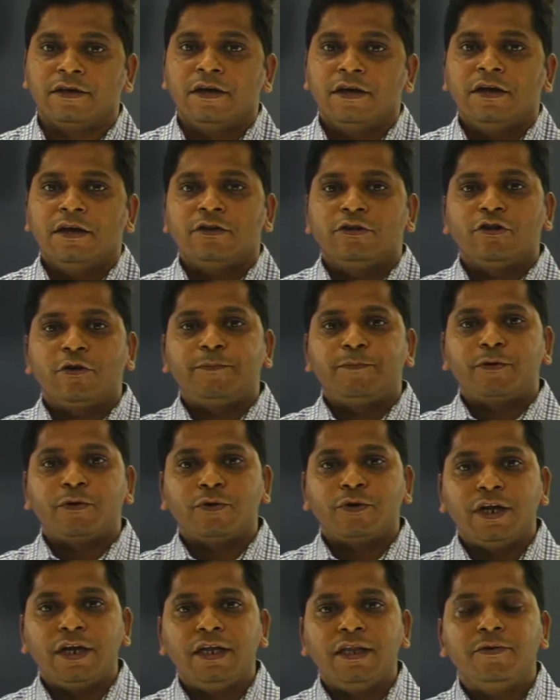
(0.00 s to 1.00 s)
the
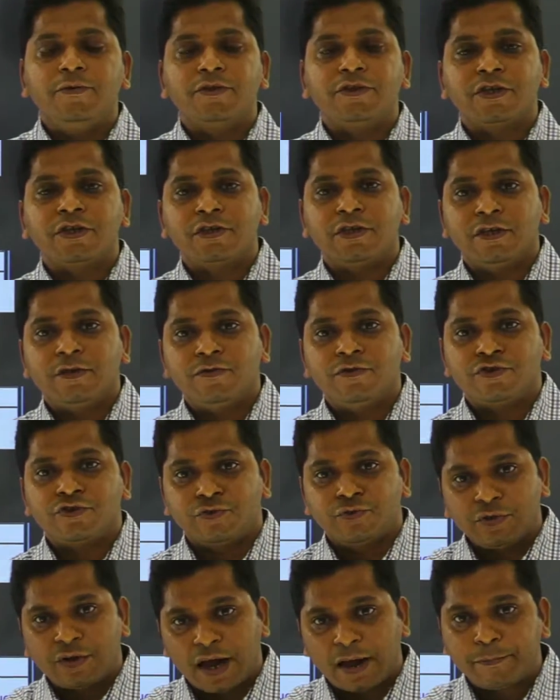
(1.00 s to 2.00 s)
protein which is used
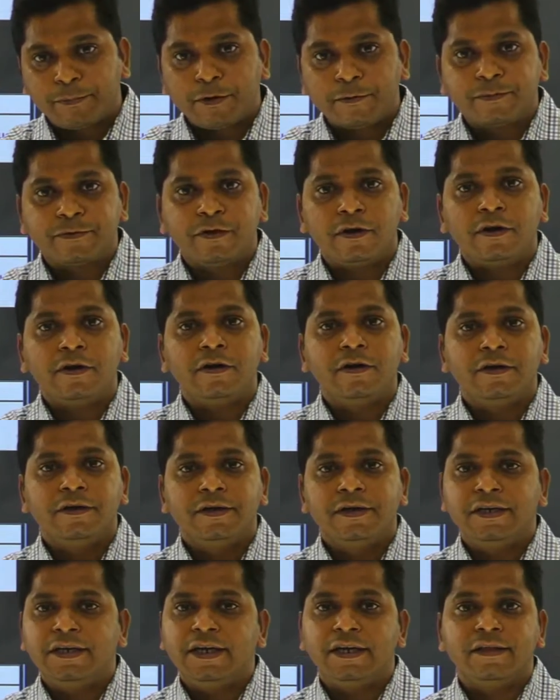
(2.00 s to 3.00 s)
to wrap up the
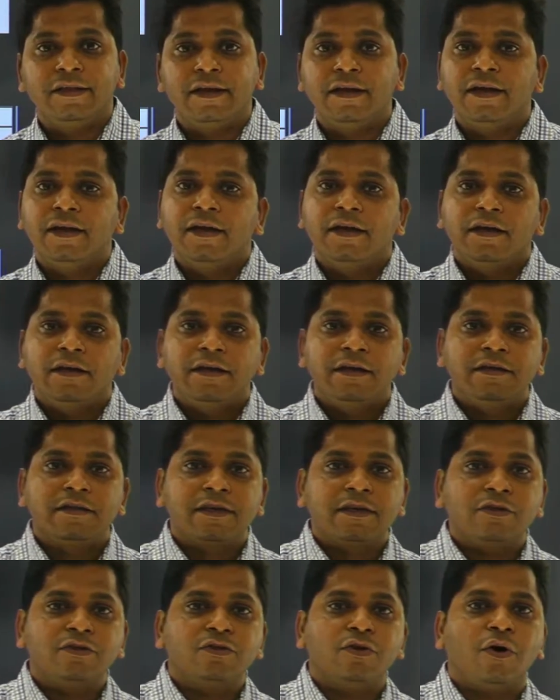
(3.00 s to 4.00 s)
DNA is a
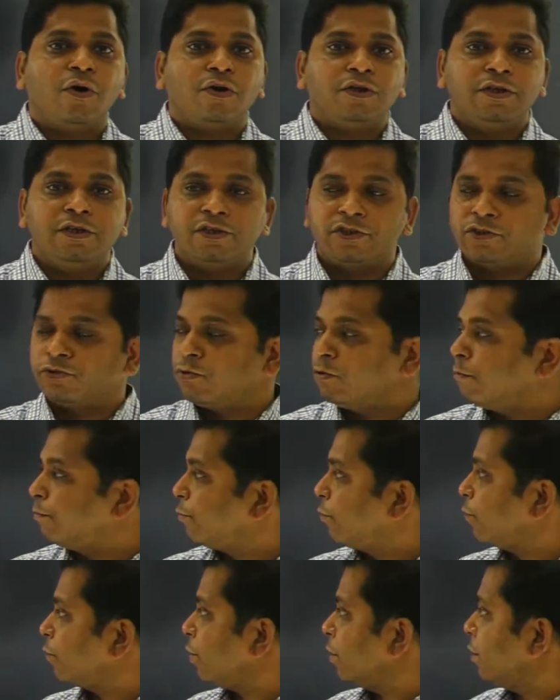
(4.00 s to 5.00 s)
non-histone
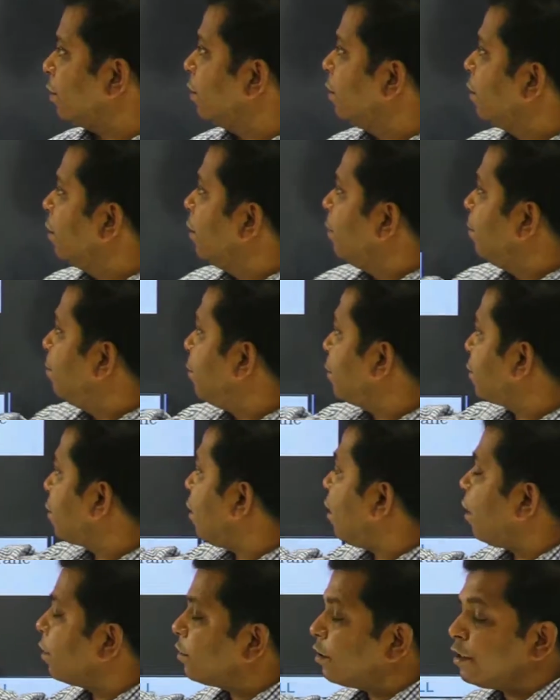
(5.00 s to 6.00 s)
protein. But
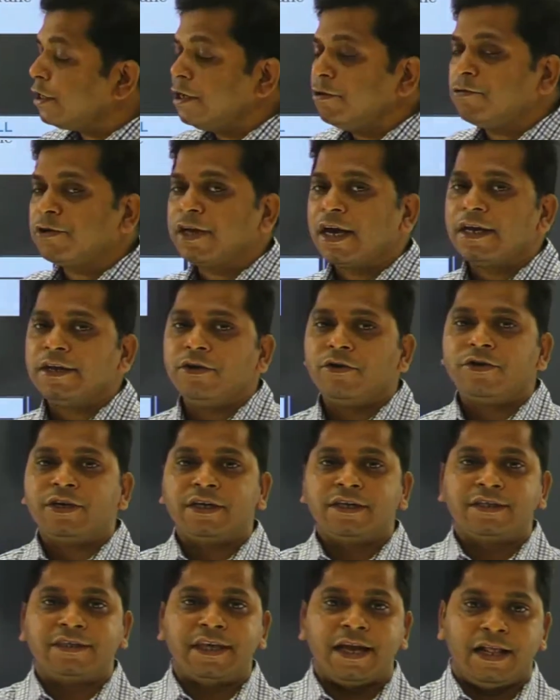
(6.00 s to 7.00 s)
other eukaryotic
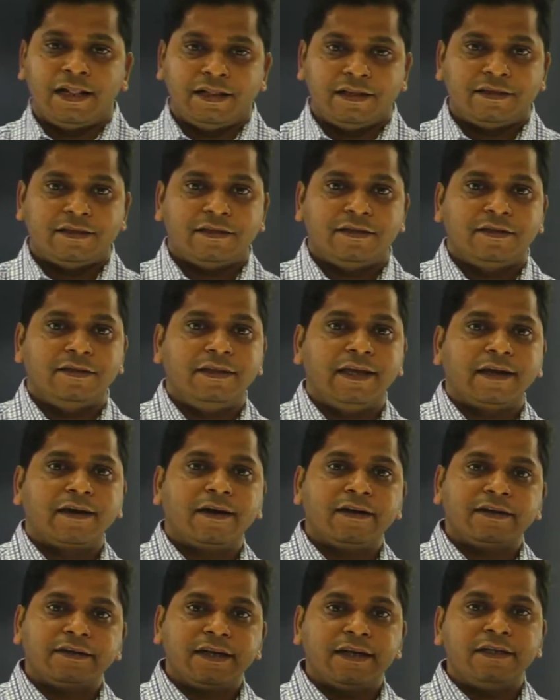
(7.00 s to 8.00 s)
cells, they
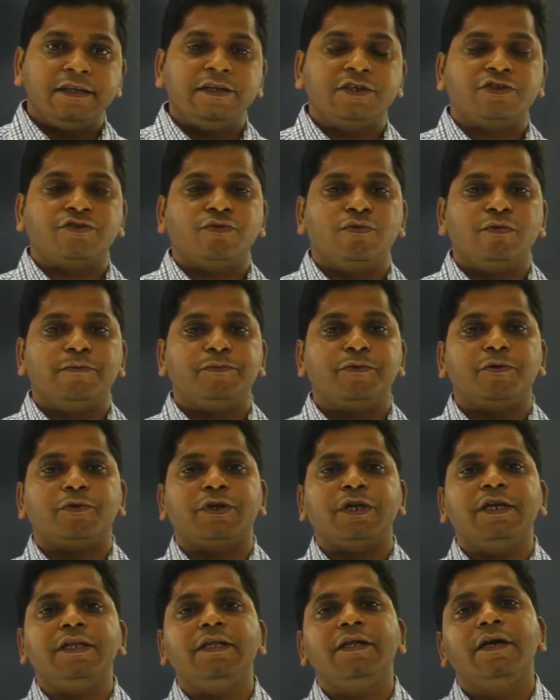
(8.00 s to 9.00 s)
contain histone
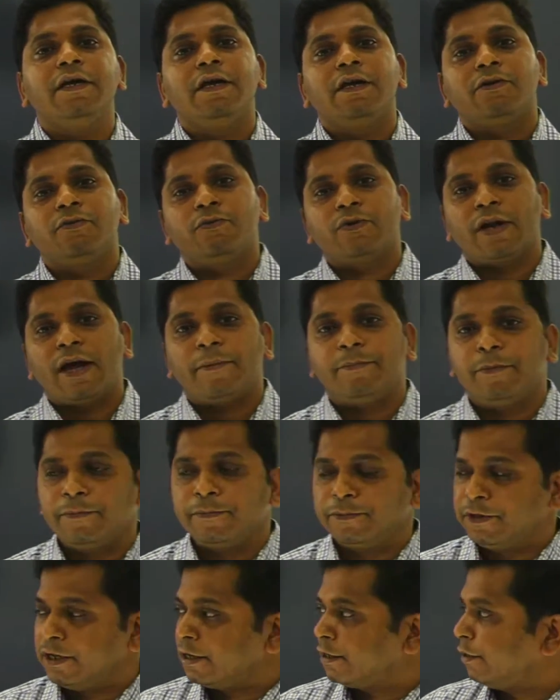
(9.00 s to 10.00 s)
protein to wrap
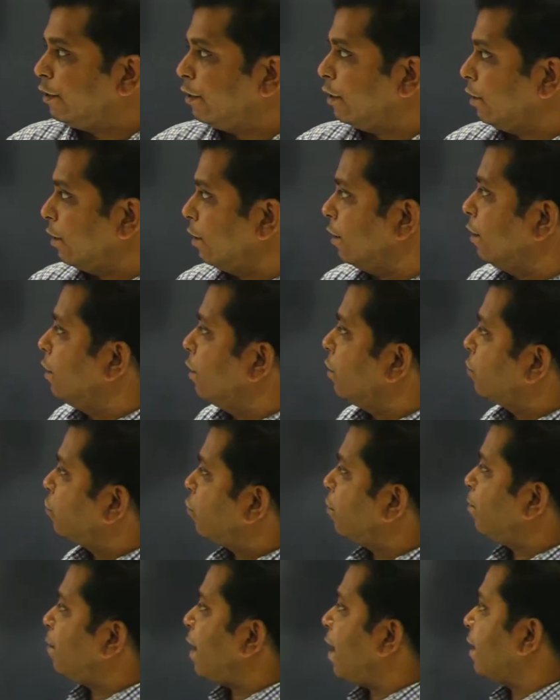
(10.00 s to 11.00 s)
up their DNA. So,
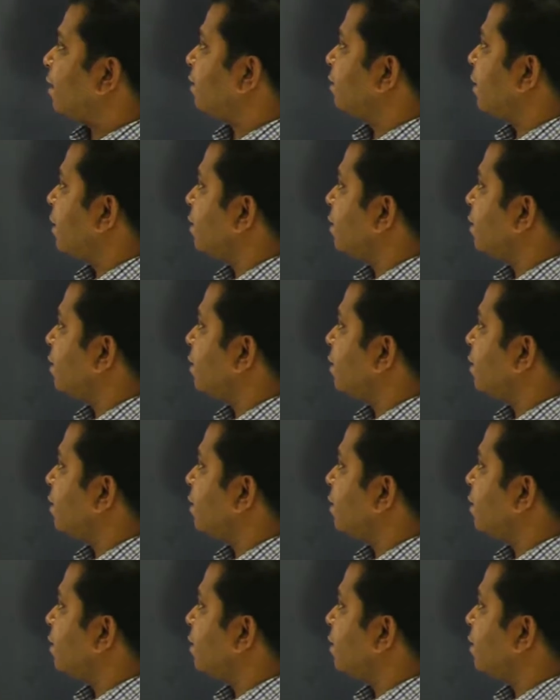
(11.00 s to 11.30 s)
plant cells